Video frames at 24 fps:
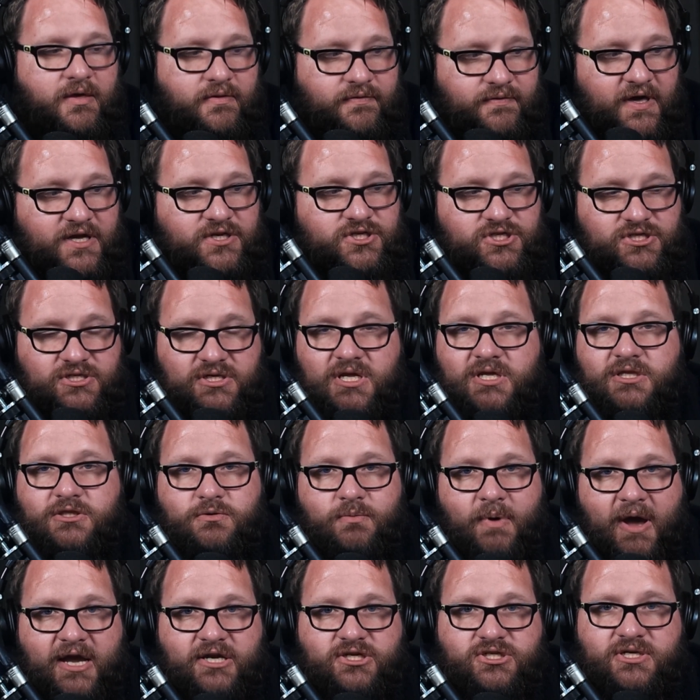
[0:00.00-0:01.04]
They just need
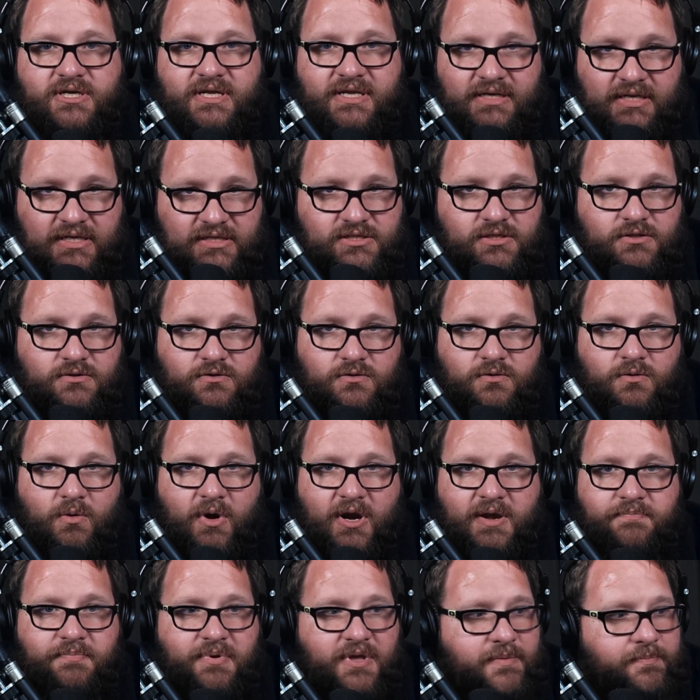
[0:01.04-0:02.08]
to actually listen to the
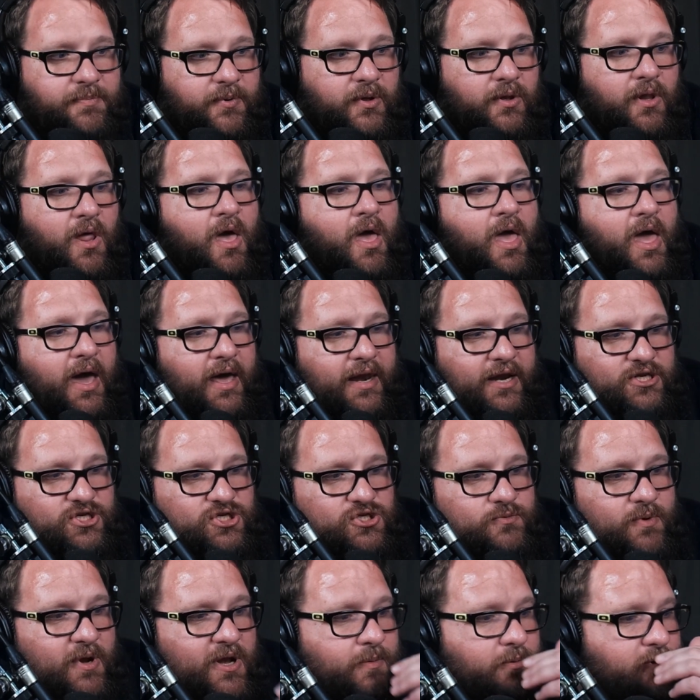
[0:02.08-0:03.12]
right people. And I
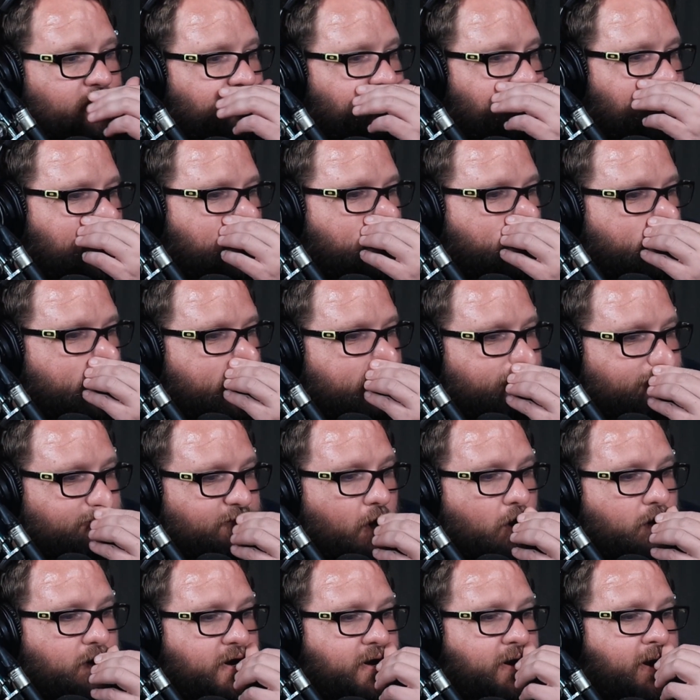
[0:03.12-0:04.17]
just quickly wanted to say, Deep
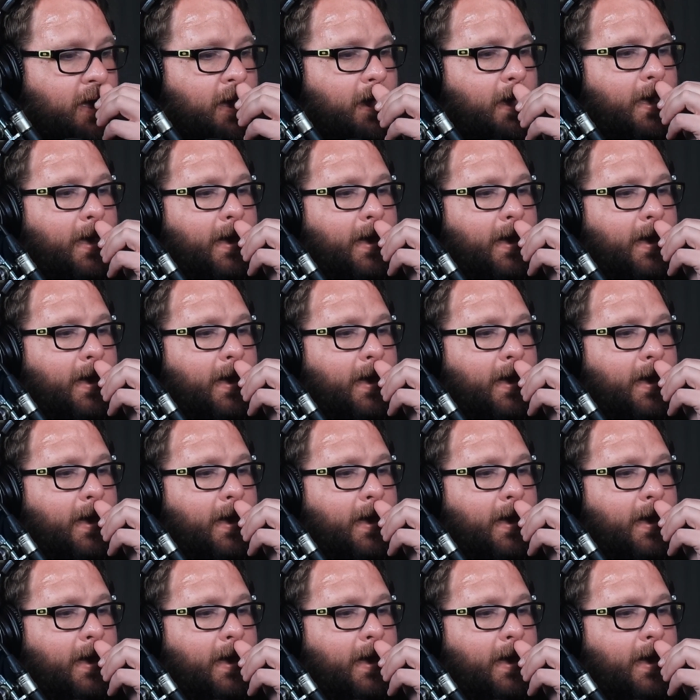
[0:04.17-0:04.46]
Florin,